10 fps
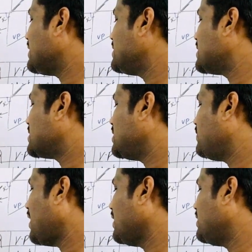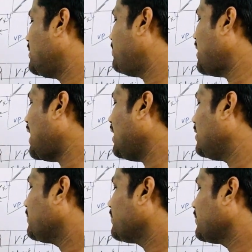360 divided by,
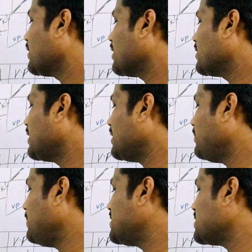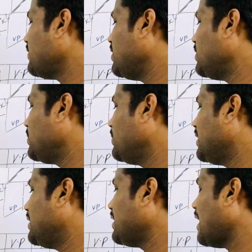that may be 72
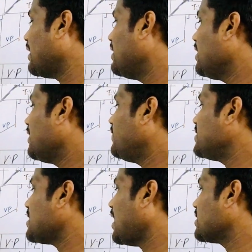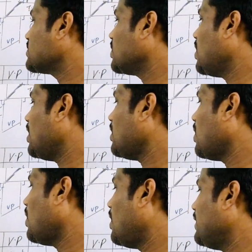degree angle. If it is a hexagon,
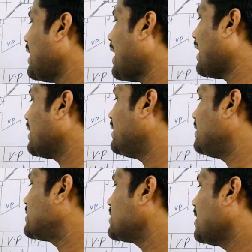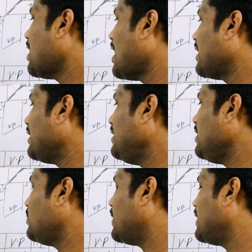all the angles are
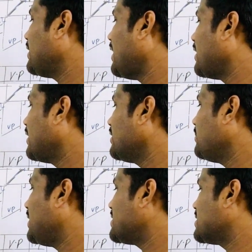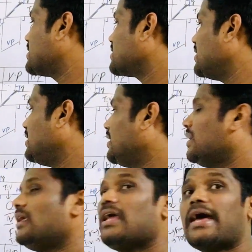equal. They are nothing but 60
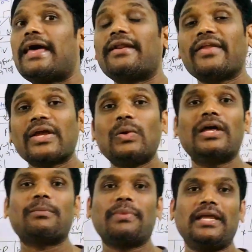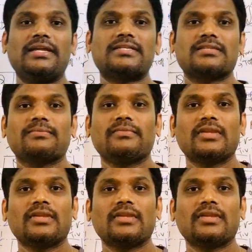degree regular planes.